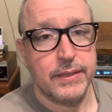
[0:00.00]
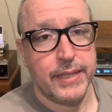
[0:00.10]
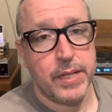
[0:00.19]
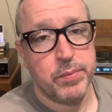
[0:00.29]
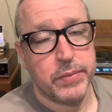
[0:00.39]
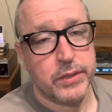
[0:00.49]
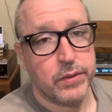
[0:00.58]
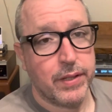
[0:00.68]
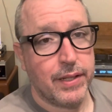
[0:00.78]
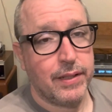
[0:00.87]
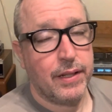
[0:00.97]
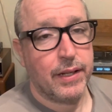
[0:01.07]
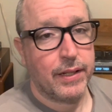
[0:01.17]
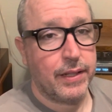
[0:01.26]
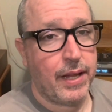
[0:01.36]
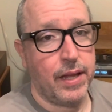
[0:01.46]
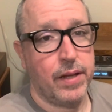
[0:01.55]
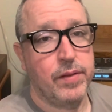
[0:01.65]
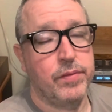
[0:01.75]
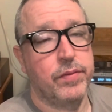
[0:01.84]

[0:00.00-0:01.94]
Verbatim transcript: tape so then I can have